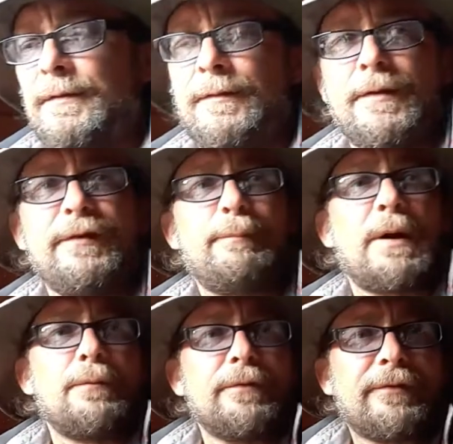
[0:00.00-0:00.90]
these
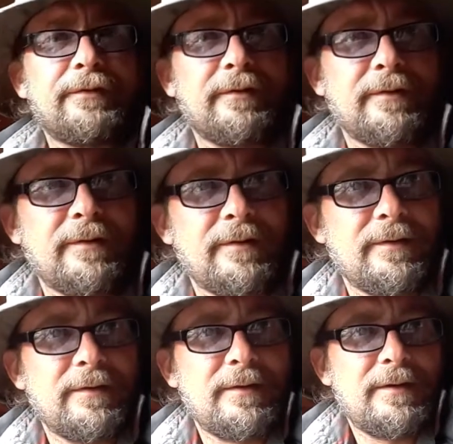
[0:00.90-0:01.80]
bolts
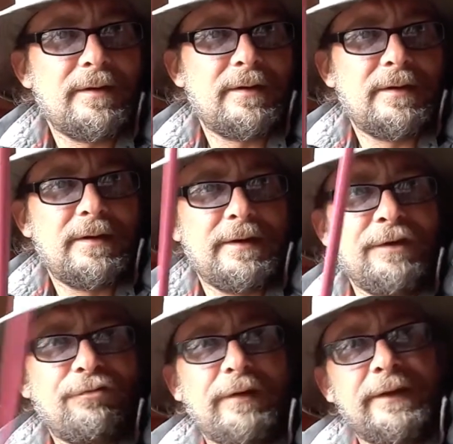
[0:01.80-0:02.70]

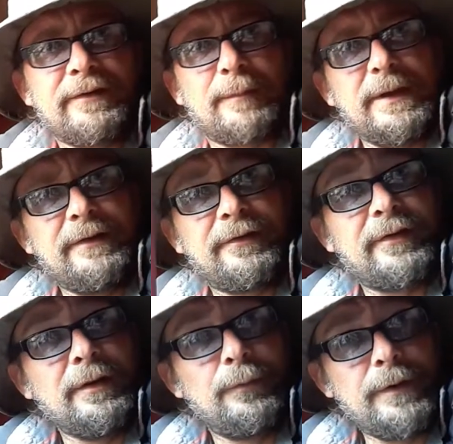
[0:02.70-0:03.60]
literally end up being
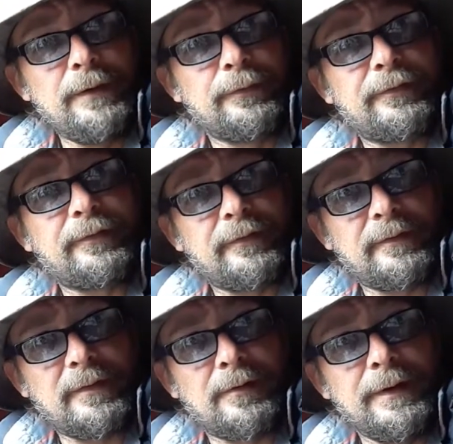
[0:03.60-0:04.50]
single use
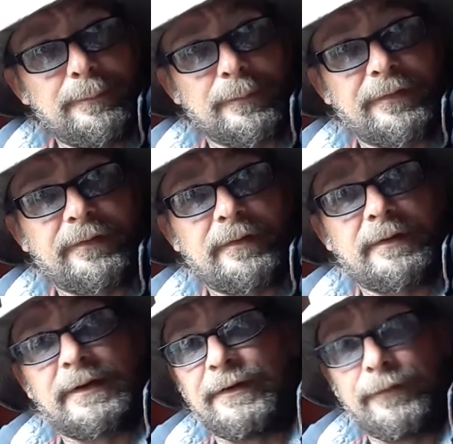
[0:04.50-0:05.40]
items
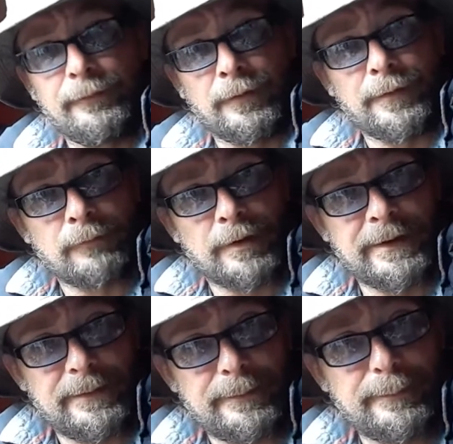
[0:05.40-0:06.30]
unless you've got the
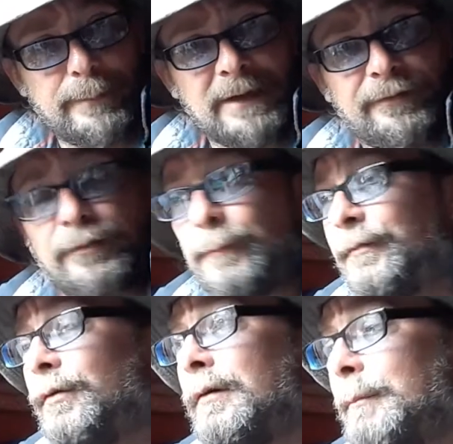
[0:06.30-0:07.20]
right backstop
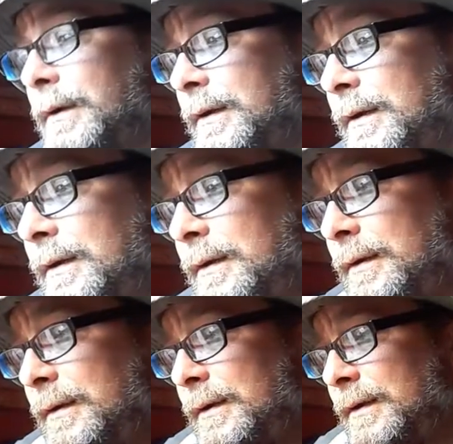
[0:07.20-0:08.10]
for them.
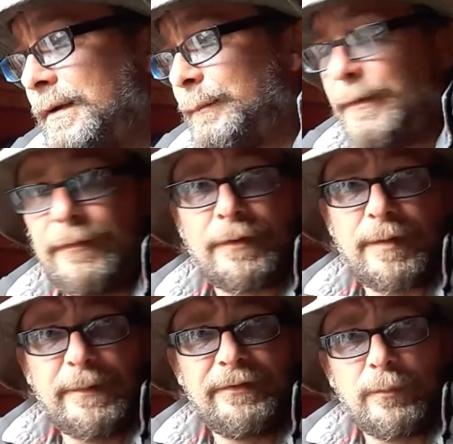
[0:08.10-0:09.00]
You fire
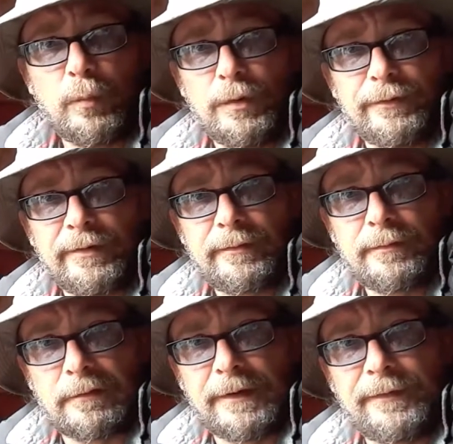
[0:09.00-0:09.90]
them into wood
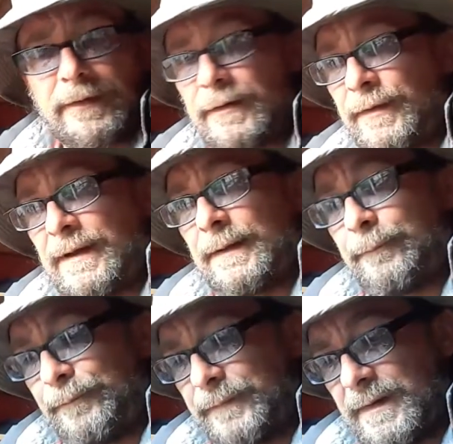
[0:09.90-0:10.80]
or anything like that,
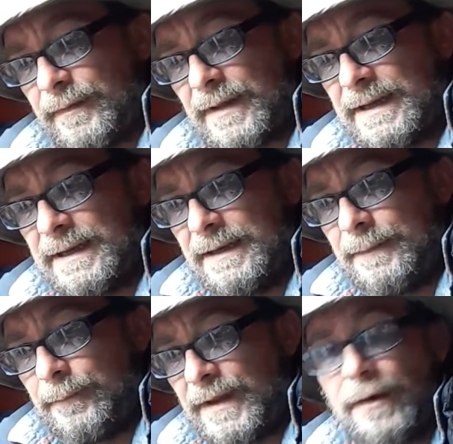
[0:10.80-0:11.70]
they
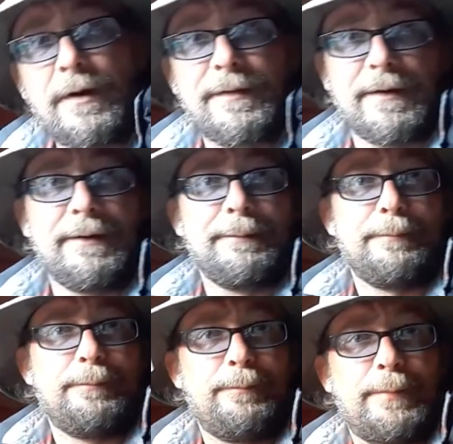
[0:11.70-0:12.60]
either
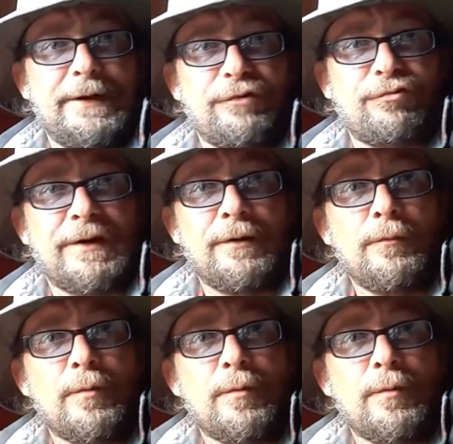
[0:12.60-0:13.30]
penetrate all the